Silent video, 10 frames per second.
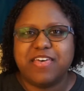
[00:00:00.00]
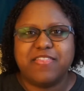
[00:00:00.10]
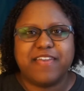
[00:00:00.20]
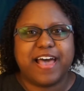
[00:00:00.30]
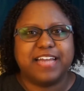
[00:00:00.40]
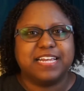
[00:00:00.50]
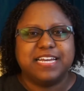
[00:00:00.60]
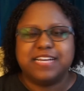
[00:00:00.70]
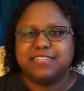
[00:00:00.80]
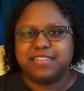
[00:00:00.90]
and then that
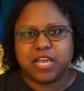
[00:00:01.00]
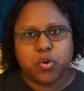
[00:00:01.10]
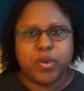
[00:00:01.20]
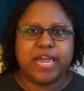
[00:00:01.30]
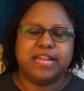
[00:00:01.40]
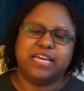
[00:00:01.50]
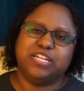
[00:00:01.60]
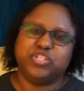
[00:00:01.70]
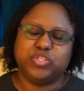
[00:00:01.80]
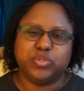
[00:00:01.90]
segued
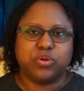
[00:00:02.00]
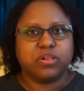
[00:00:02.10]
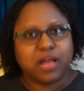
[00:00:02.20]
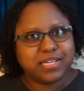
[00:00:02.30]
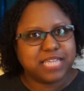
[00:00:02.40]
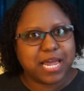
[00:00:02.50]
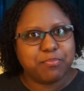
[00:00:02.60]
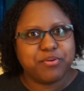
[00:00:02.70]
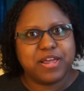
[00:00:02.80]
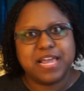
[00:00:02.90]
into cloth
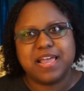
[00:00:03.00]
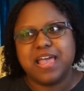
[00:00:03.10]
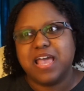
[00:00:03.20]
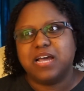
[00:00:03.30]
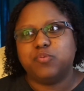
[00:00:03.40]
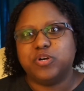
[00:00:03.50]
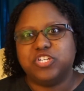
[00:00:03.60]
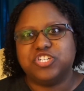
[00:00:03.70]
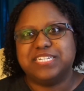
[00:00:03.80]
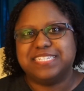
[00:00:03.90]
diapering,
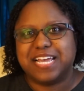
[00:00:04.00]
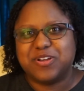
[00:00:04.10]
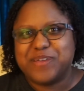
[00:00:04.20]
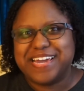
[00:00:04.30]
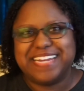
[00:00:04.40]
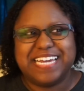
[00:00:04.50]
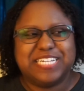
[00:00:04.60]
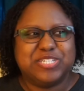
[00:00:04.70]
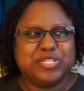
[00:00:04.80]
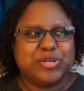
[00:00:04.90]
which segued
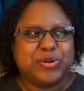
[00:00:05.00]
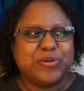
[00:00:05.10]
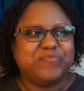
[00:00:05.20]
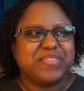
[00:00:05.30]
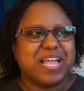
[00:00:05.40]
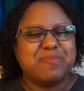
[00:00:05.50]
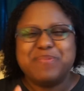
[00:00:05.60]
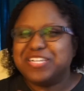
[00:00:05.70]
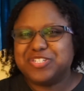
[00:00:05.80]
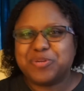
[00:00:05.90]
into
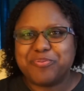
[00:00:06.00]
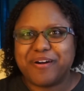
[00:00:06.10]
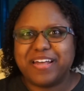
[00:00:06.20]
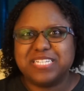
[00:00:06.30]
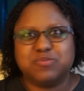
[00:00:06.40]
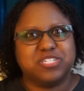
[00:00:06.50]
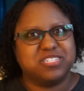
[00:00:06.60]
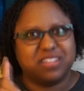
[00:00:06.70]
menstrual products, which